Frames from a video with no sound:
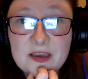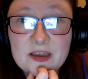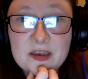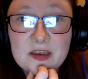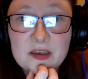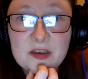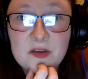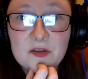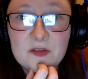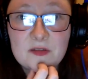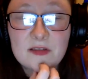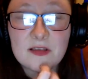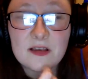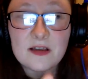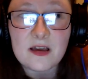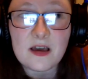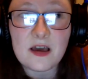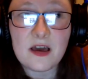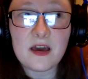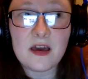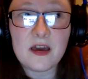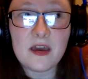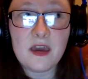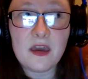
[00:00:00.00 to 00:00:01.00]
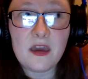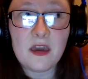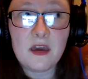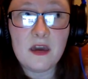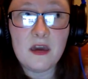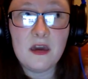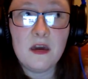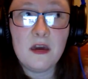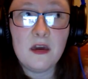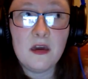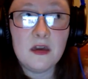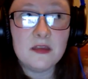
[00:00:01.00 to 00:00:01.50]
10 years, like I.
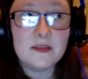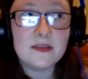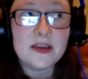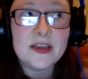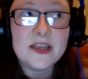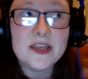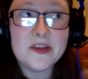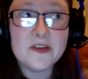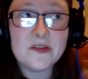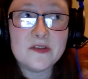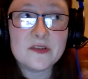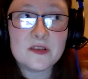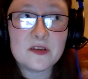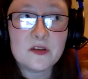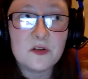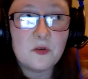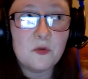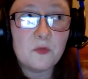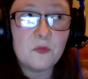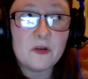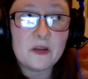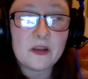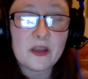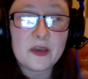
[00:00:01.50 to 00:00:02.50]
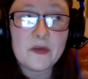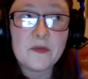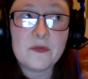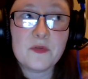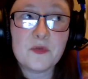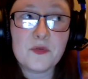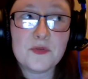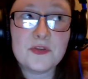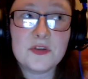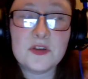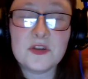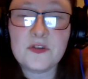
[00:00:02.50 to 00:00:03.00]
10 years ago when i
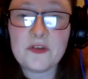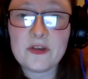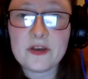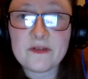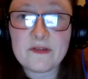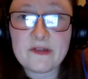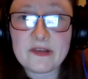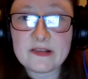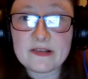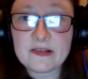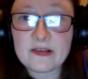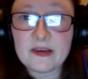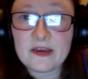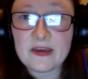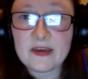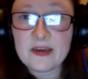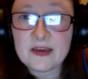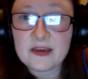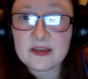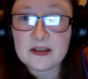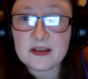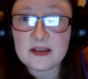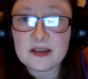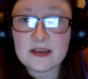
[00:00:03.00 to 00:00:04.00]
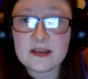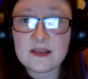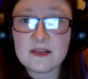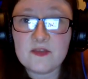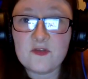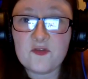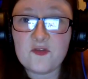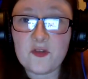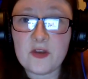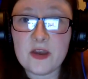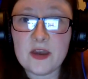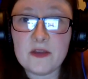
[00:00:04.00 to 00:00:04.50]
was watching drag race i had like
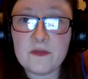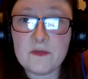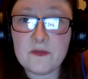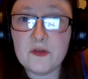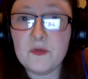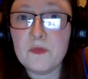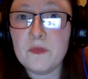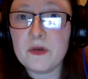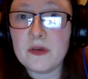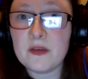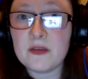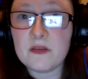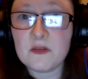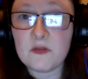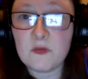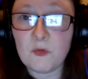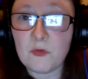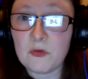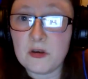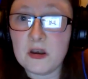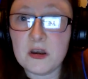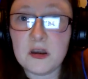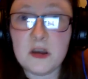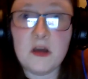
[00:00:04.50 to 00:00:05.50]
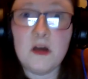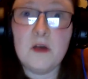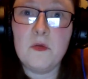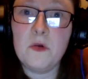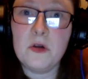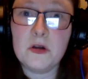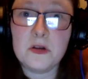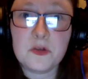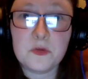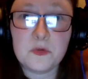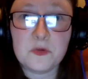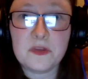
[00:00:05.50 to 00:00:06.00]
straight roommates who would not
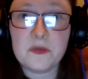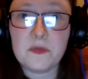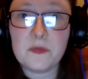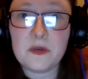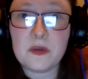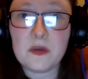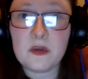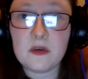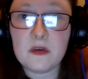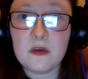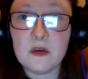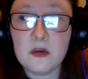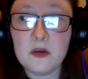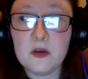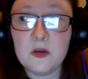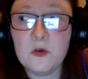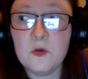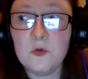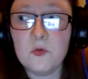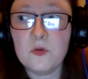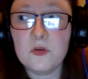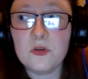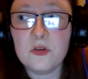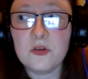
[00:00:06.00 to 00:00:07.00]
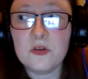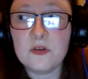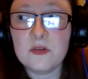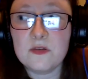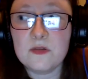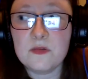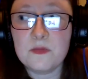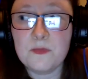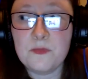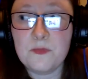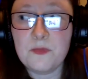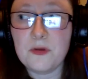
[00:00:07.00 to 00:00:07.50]
watch with me who mm-hmm. were
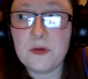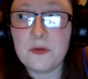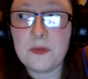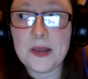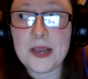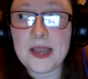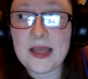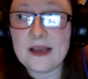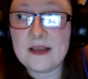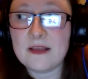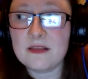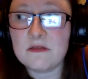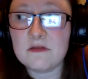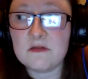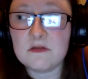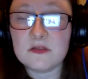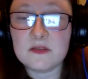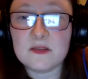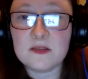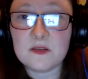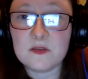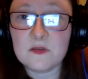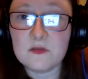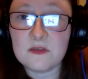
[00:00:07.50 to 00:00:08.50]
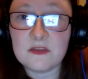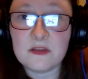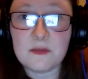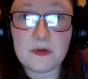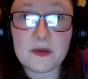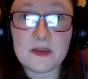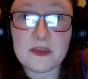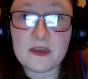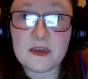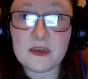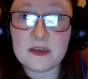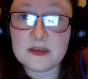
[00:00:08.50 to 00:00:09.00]
just perplexed or disgusted
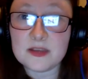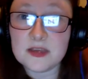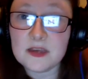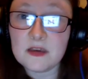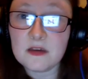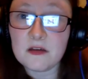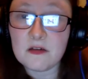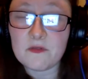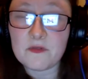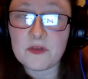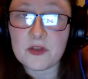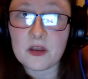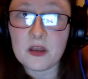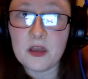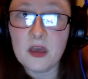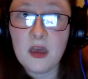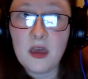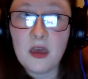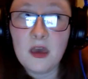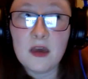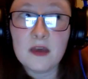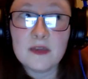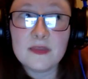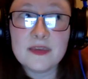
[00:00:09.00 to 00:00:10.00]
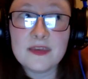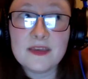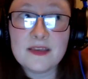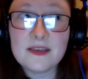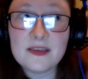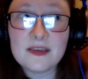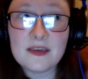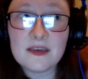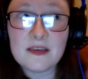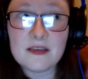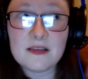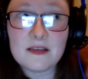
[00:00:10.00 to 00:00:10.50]
by the idea of it these
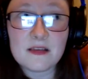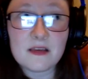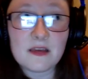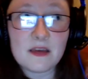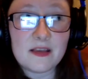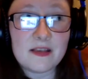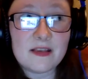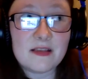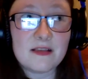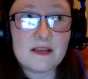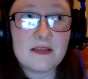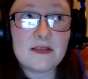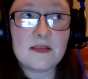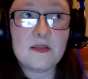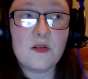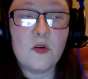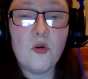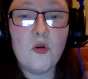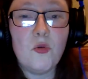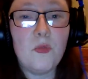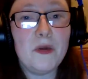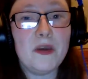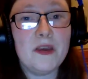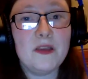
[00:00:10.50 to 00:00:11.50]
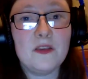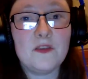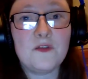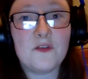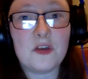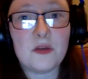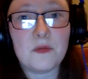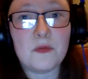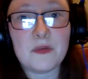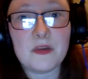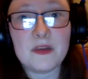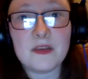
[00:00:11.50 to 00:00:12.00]
days it's so
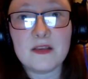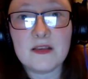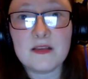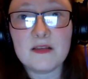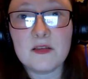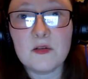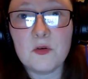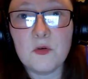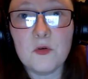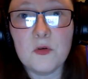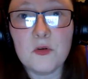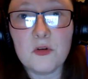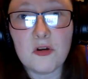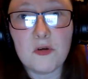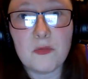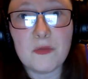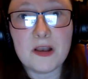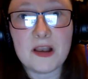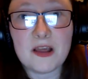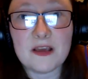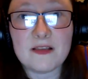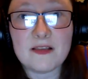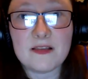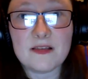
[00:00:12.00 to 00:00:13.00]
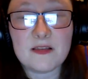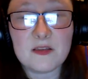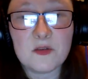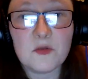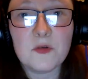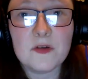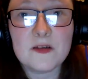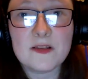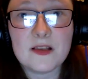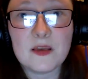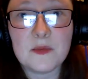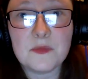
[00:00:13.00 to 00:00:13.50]
mainstream it's so normalized it's
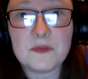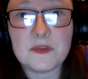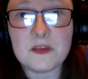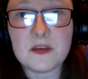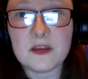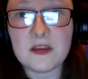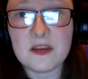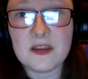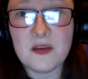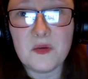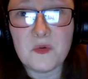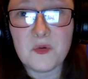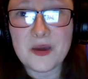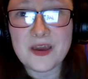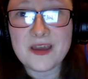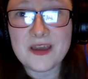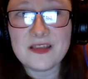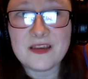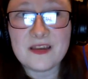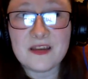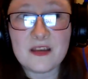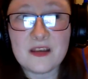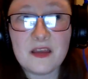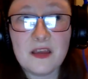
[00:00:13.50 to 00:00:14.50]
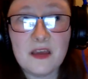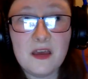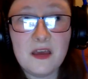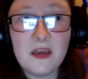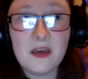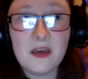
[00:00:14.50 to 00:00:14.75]
so accepted in a way that